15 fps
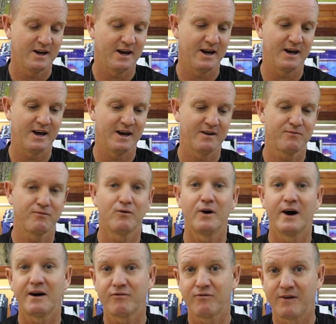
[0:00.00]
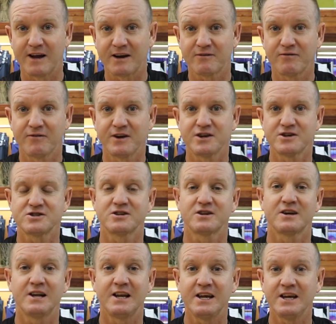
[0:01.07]
for our flatfish,
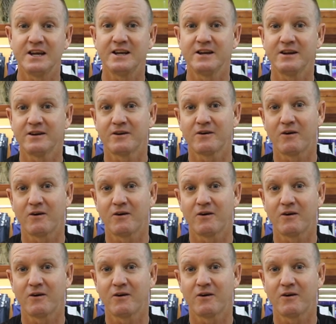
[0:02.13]
clean,